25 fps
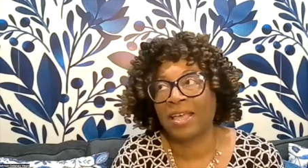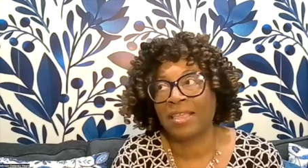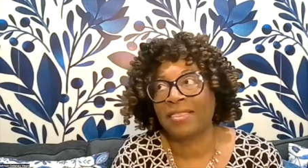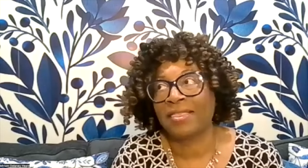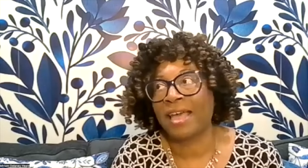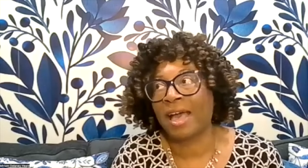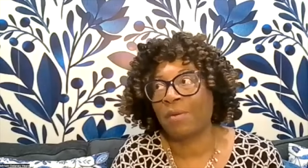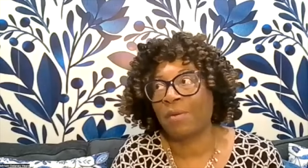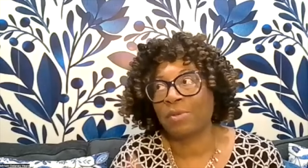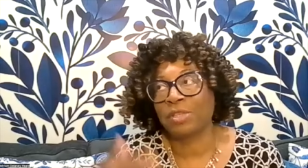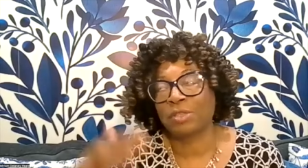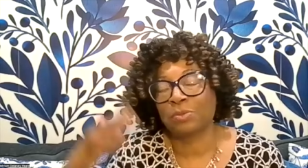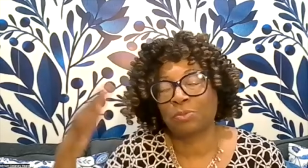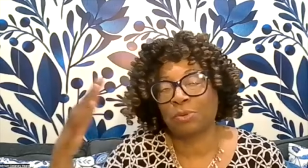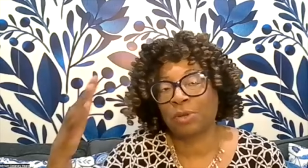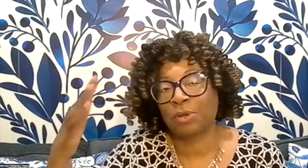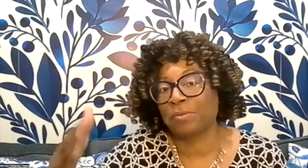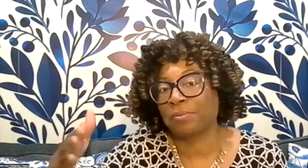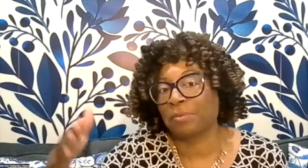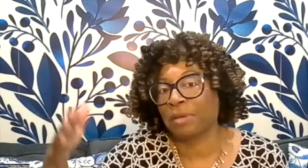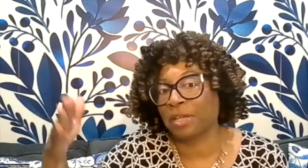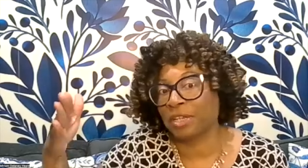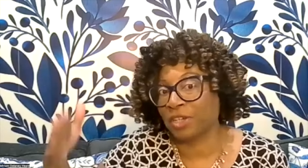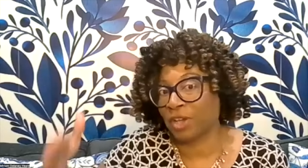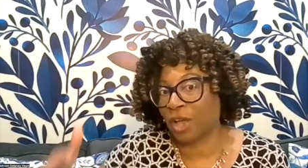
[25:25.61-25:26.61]
That was pretty
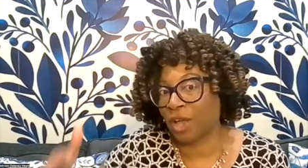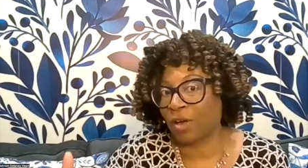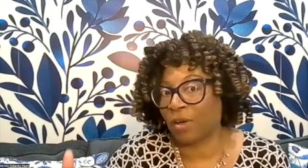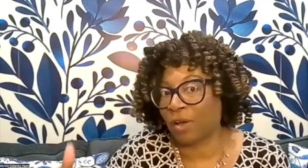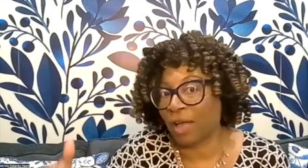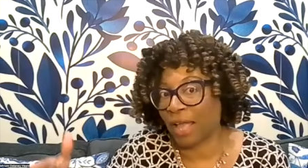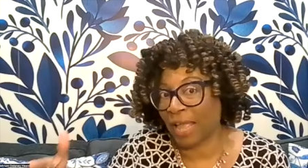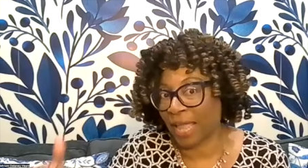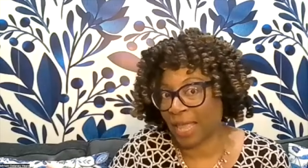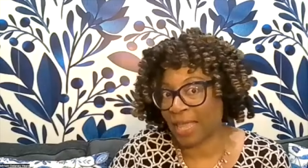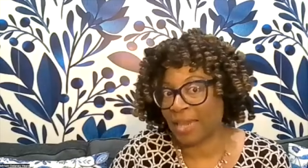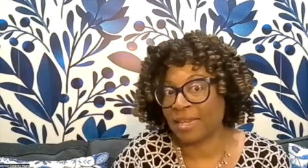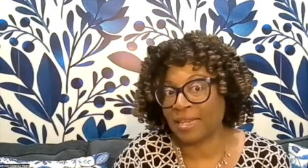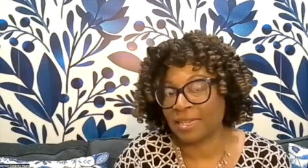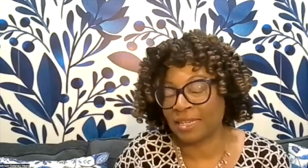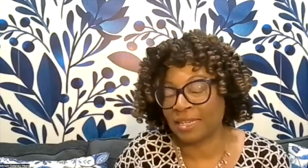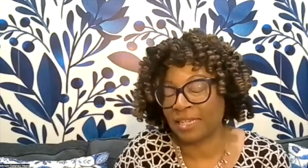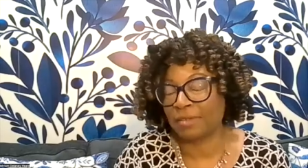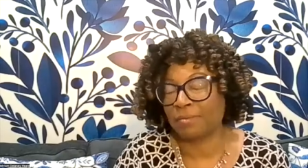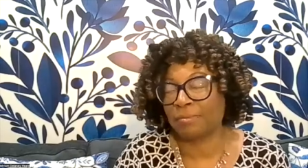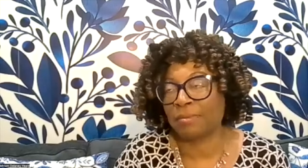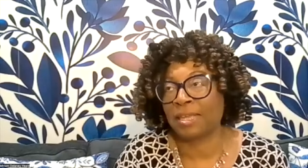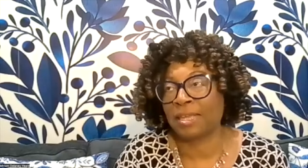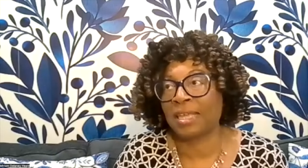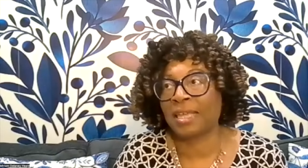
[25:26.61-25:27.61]
much all handed
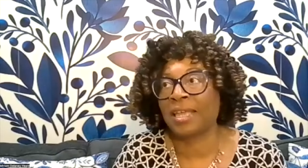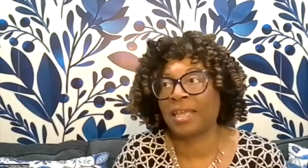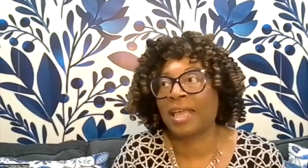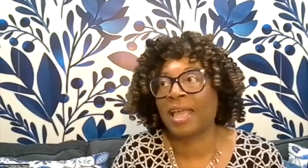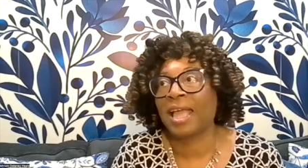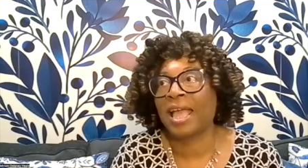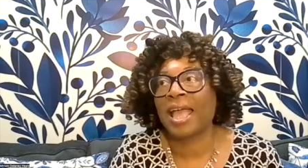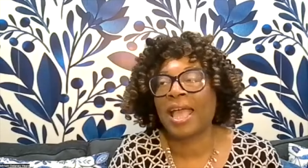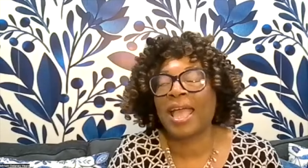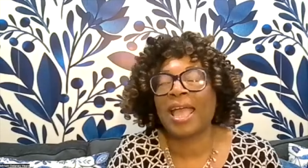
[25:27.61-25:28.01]
to me.